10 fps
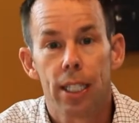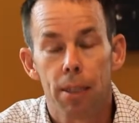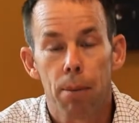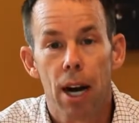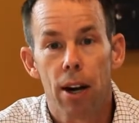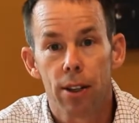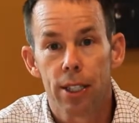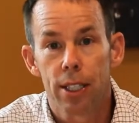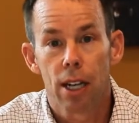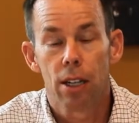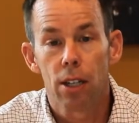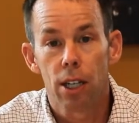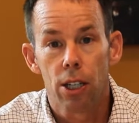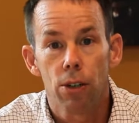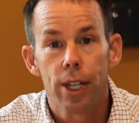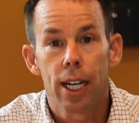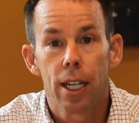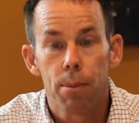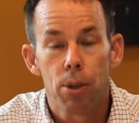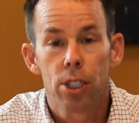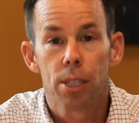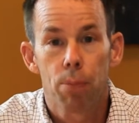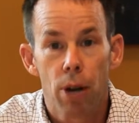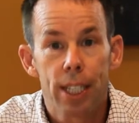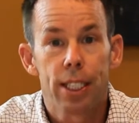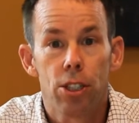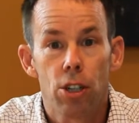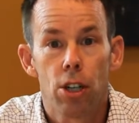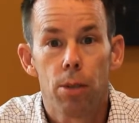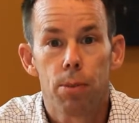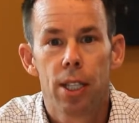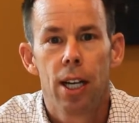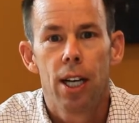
the buyer and the seller, agree on a purchase price and terms.